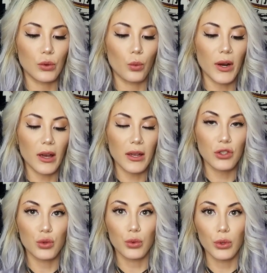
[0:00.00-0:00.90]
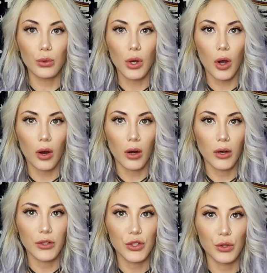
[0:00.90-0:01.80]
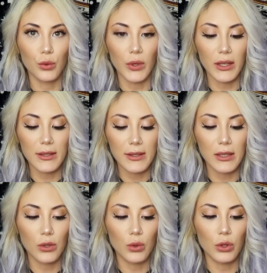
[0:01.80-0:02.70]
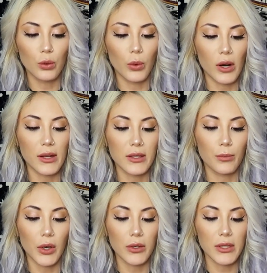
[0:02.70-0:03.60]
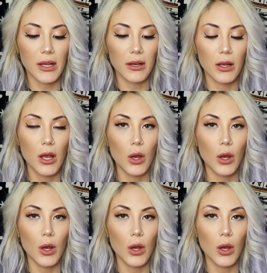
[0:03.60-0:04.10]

when I drew cards to really see who you were as a person,